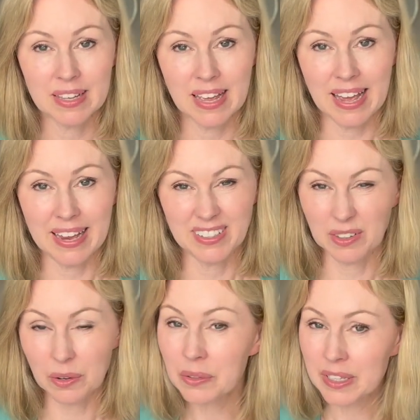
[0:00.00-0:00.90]
And you'll
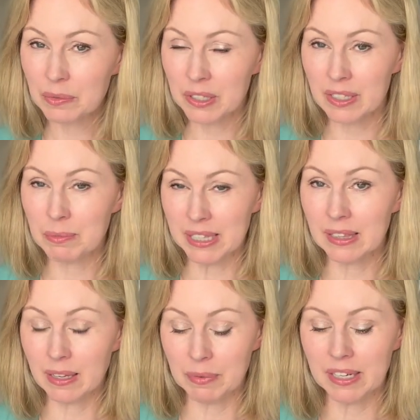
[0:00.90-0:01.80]
only really be
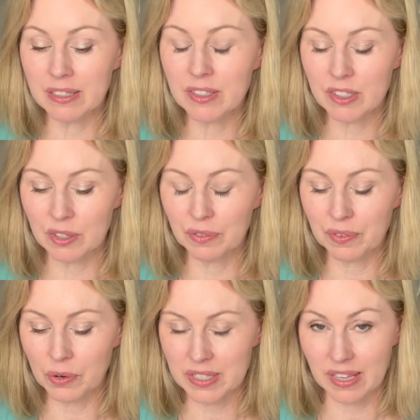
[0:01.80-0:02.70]
limited to
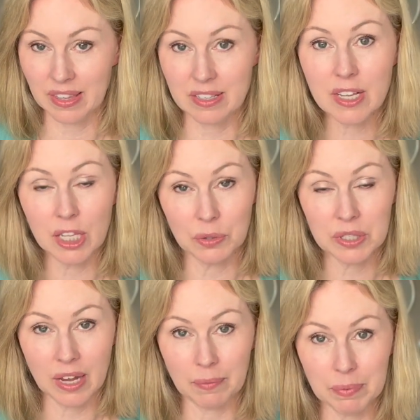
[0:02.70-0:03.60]
focusing things close
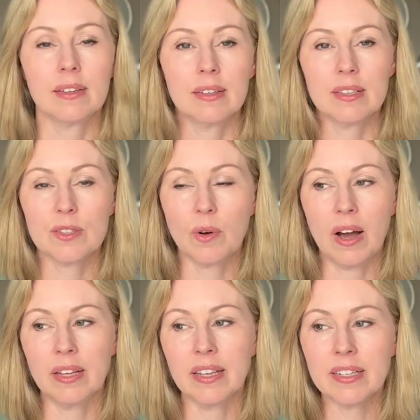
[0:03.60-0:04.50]
up. So
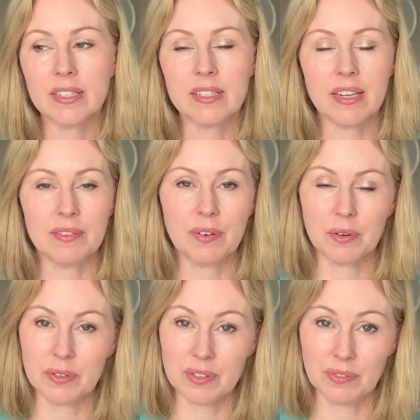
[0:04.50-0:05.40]
I like to take
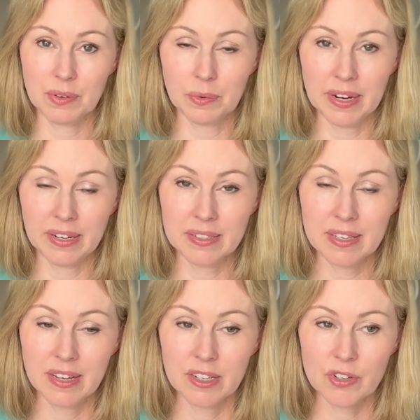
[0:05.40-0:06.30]
photos of the rings
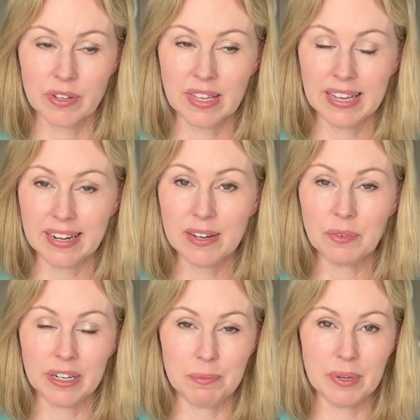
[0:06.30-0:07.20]
during the getting
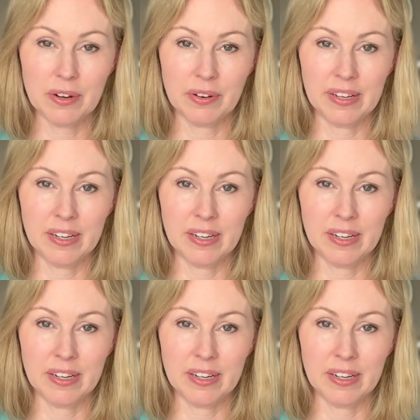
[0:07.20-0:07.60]
ready period